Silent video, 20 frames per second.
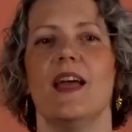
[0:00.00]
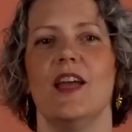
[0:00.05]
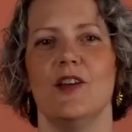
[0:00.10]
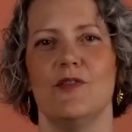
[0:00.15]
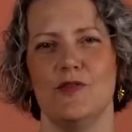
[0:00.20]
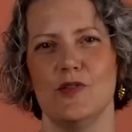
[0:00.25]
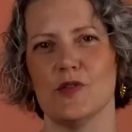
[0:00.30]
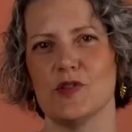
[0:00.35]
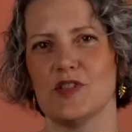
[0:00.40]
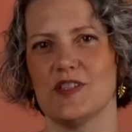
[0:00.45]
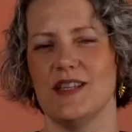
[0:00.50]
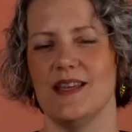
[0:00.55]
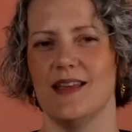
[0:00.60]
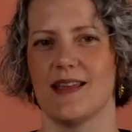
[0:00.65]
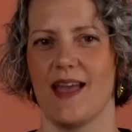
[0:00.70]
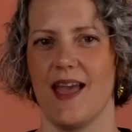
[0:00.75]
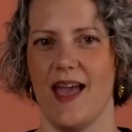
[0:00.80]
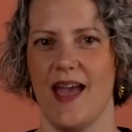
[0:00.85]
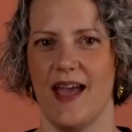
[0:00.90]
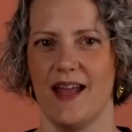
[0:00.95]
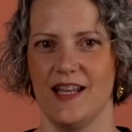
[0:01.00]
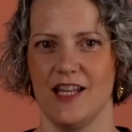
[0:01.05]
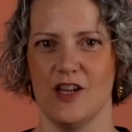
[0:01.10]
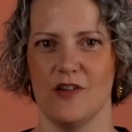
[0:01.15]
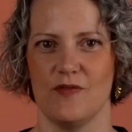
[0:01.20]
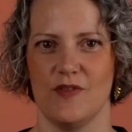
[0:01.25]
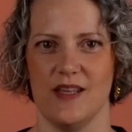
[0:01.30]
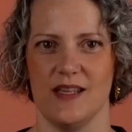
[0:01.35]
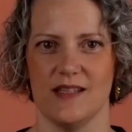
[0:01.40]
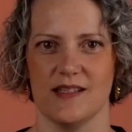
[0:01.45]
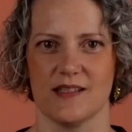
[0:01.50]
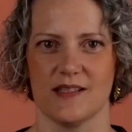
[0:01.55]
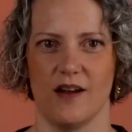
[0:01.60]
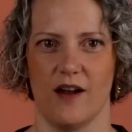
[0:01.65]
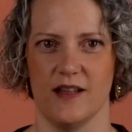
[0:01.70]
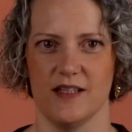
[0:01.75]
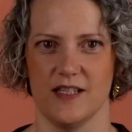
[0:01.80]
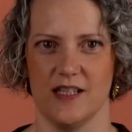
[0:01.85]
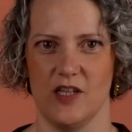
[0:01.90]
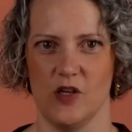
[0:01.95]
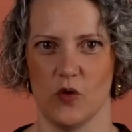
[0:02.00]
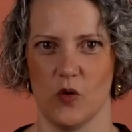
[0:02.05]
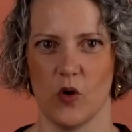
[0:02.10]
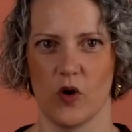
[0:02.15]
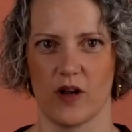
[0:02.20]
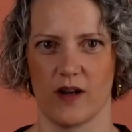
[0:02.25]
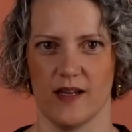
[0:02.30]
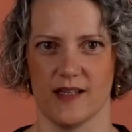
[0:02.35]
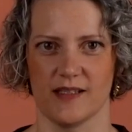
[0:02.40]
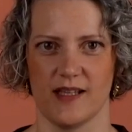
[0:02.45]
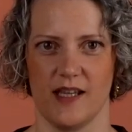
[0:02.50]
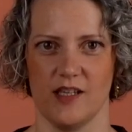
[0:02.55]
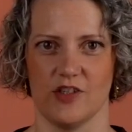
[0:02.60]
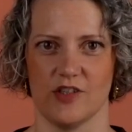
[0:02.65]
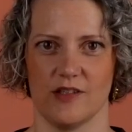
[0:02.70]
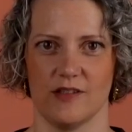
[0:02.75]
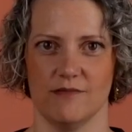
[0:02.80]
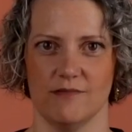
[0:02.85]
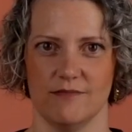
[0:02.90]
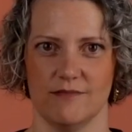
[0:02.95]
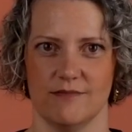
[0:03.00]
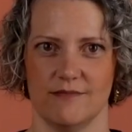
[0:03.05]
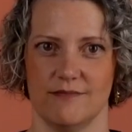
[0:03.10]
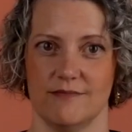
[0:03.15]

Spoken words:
If you're seeing any of these signs in your organization,